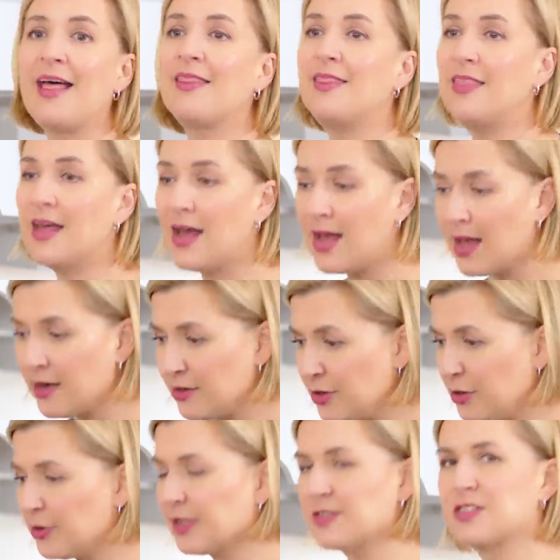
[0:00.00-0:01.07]
then
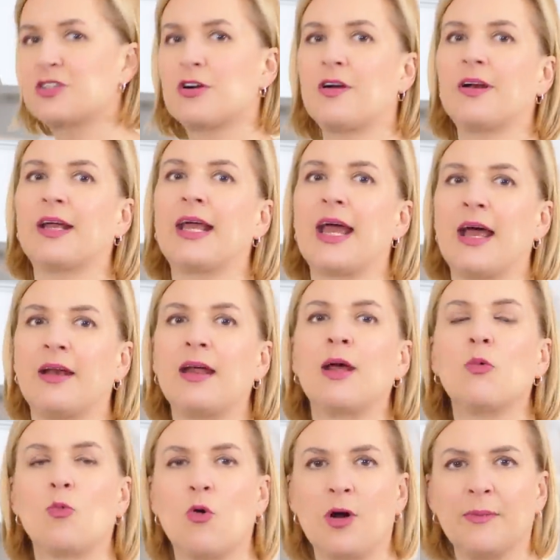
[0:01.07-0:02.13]
you can start again
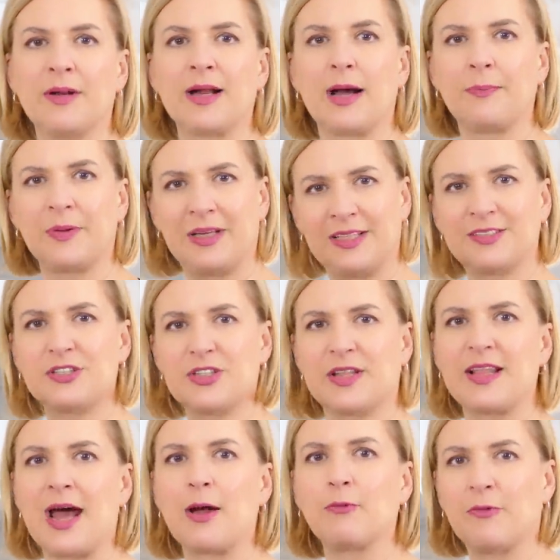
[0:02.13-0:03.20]
and warm it up
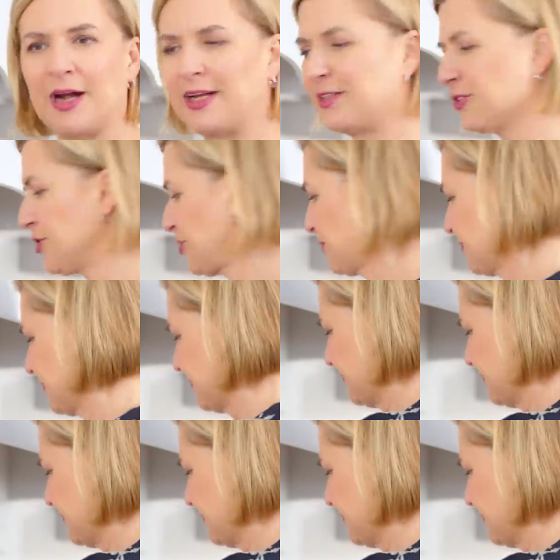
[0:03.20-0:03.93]
into that range.